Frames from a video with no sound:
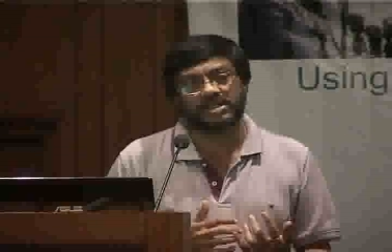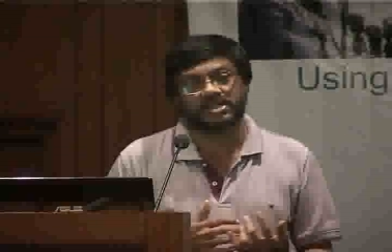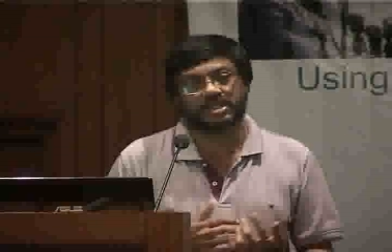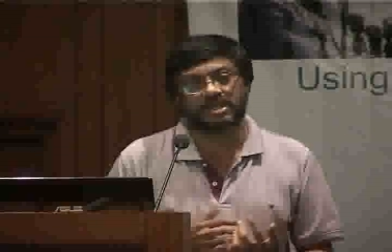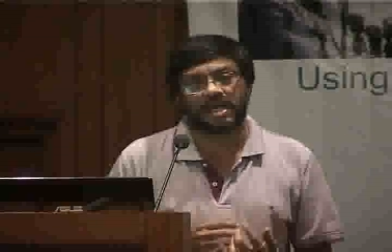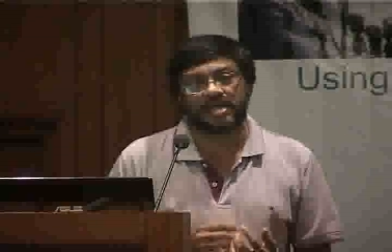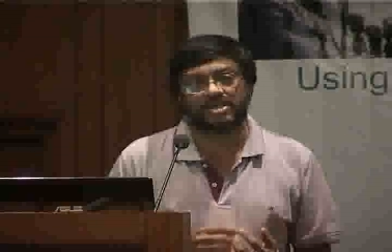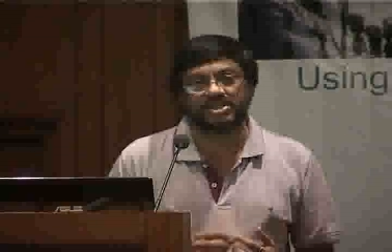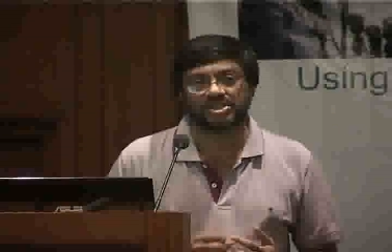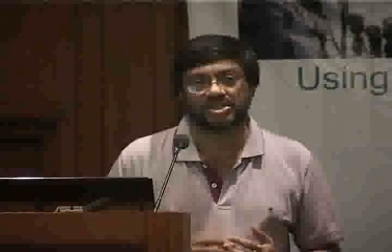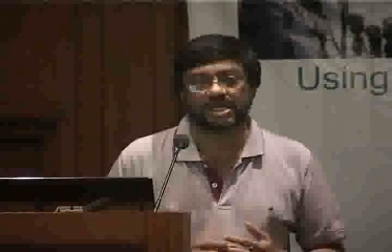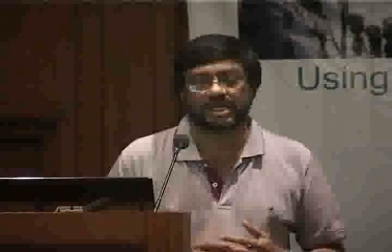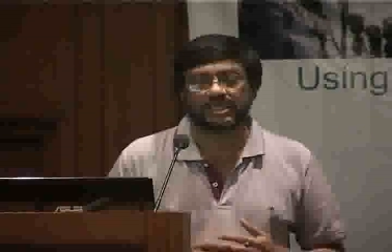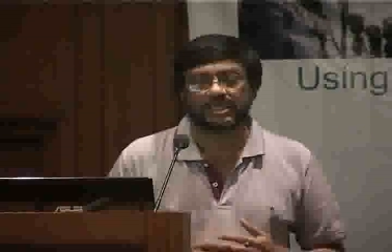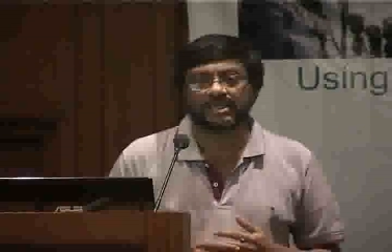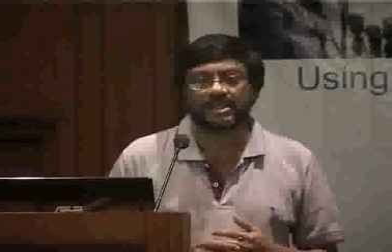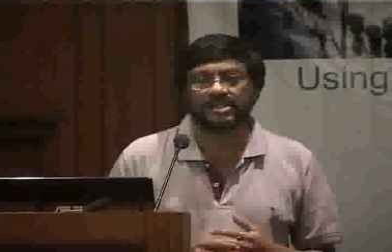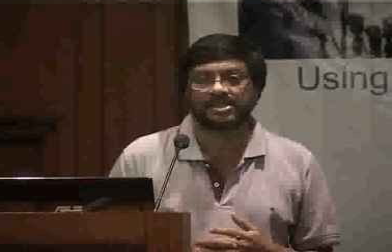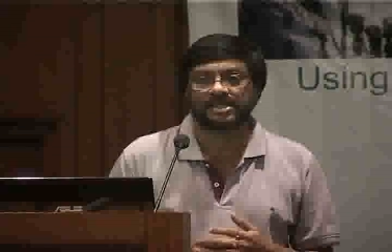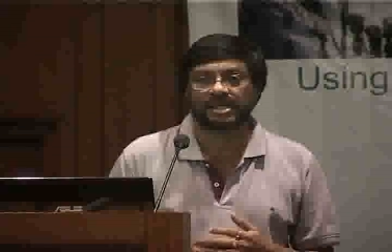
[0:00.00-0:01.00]
India's
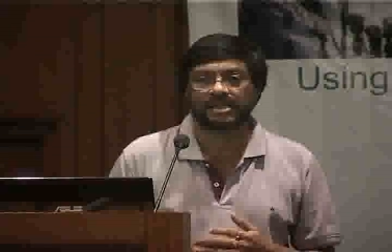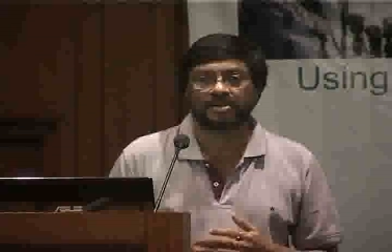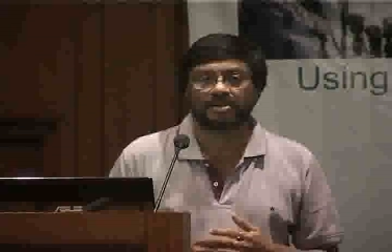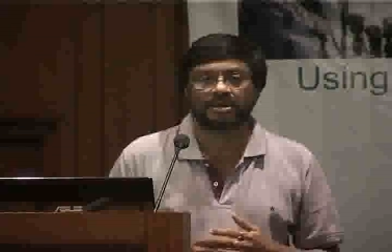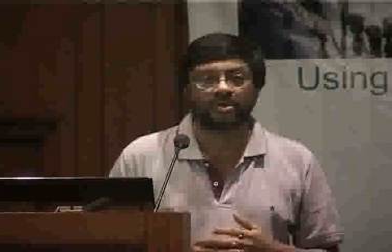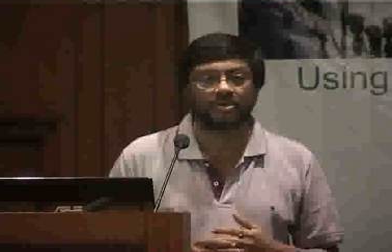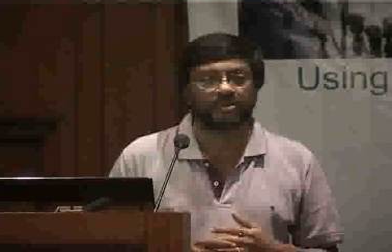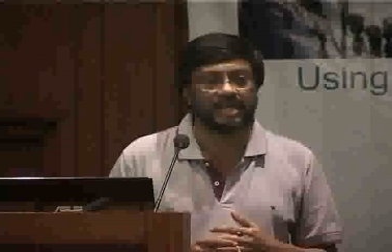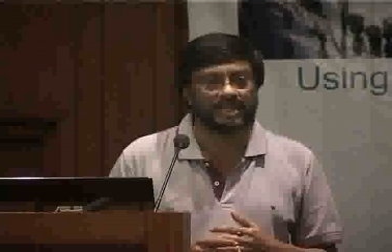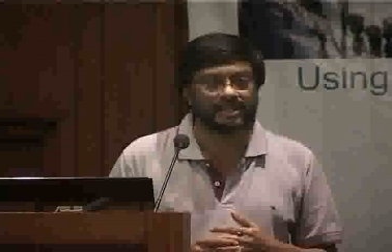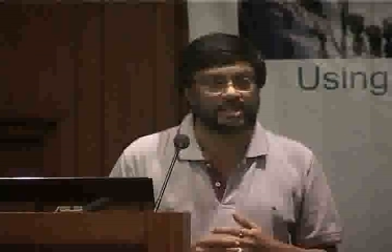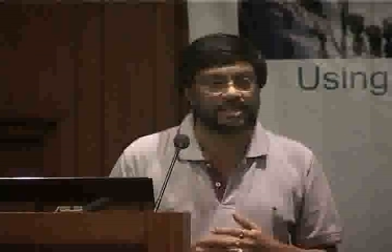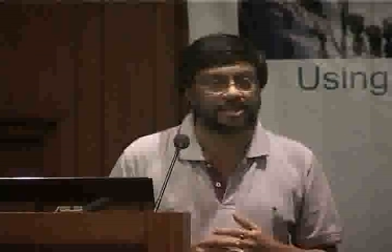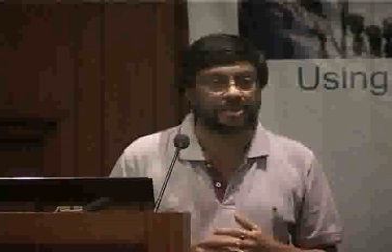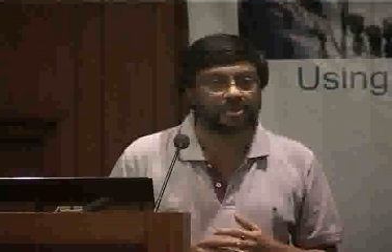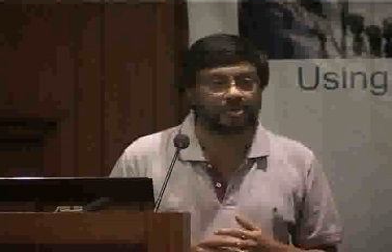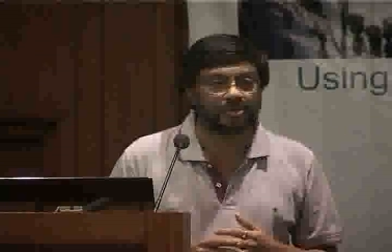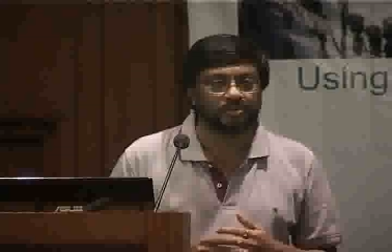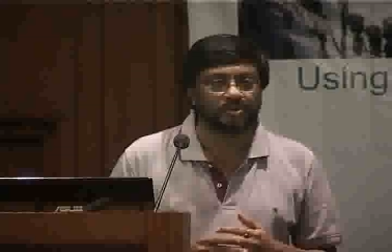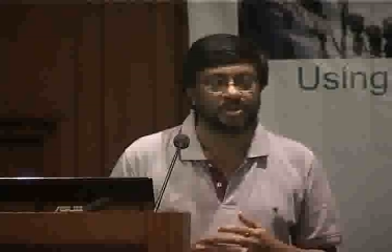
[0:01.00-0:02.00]
largest healthcare site called Good
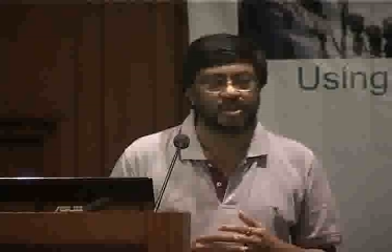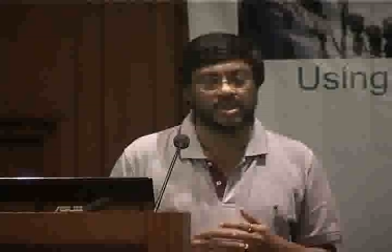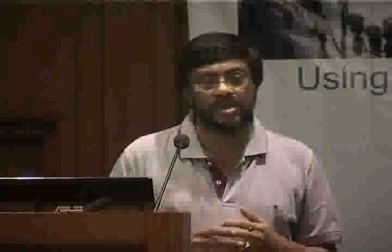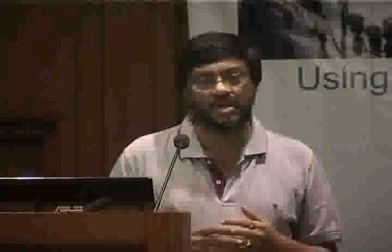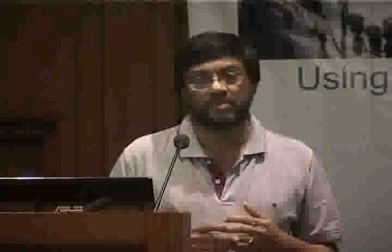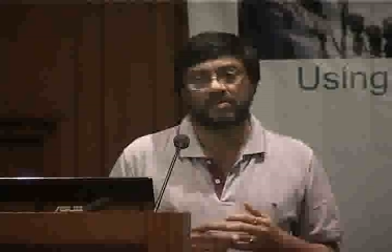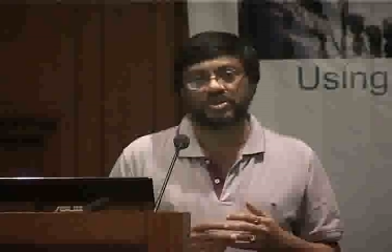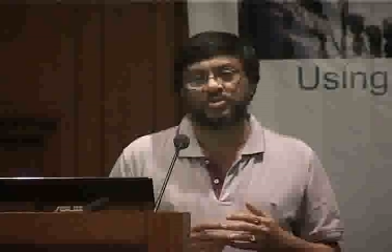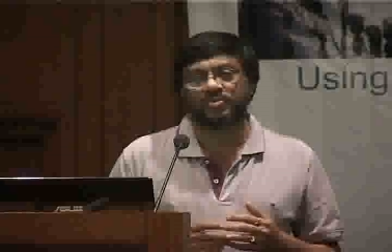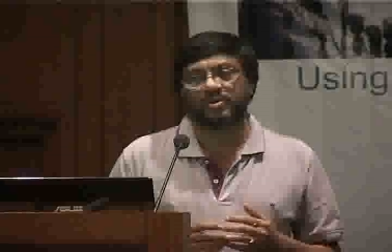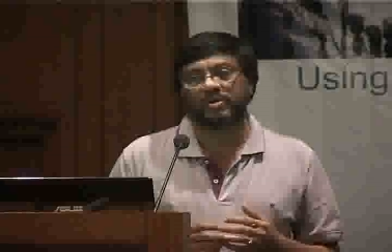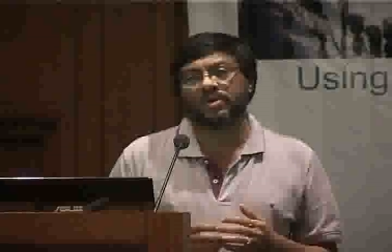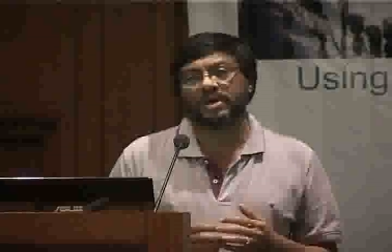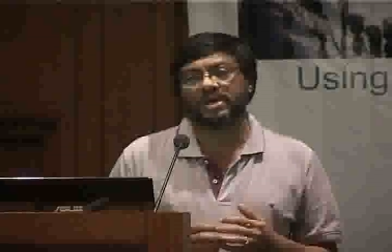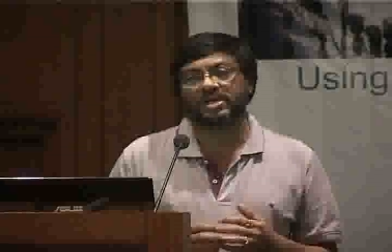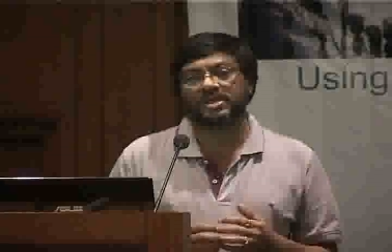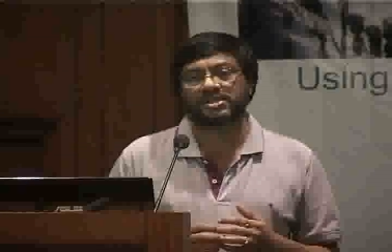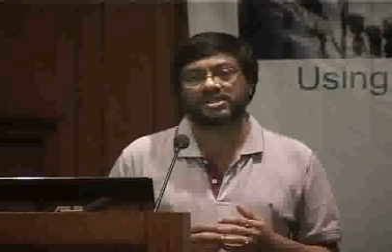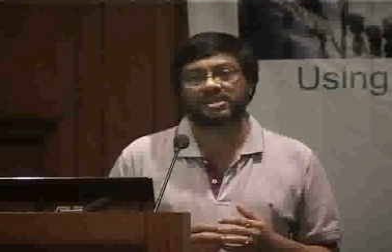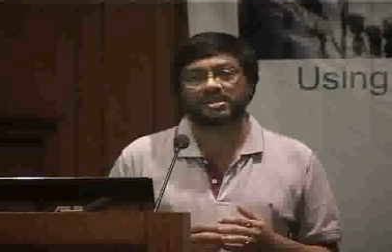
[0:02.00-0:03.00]
Health in You, which
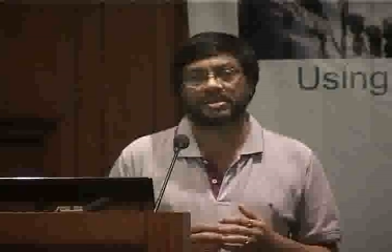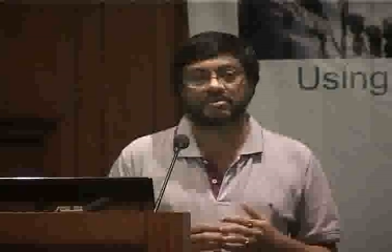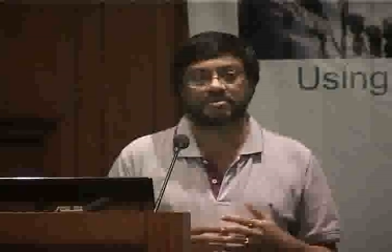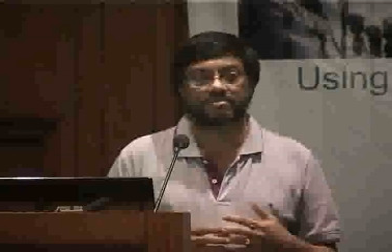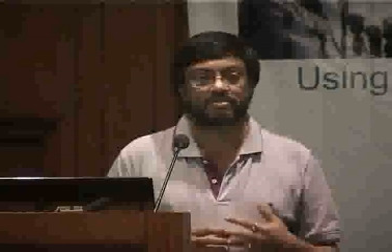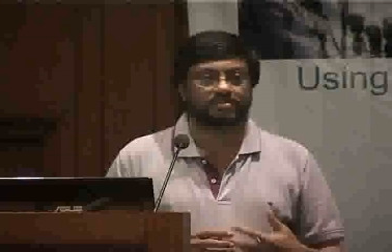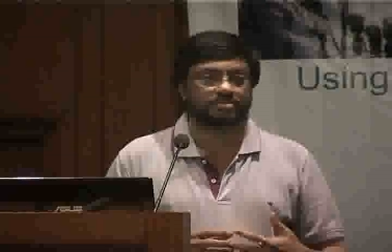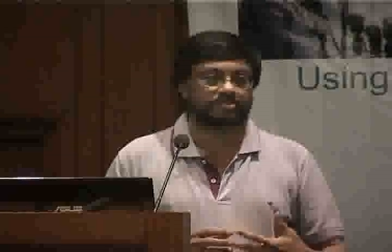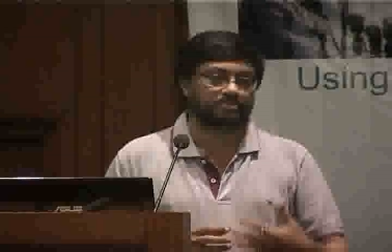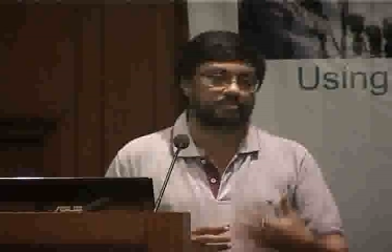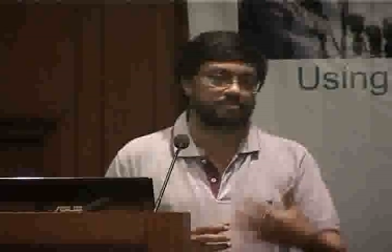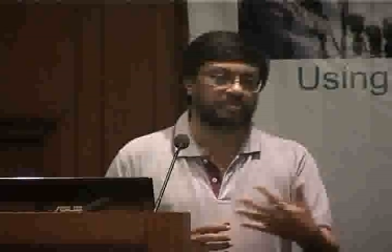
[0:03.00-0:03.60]
provides uh,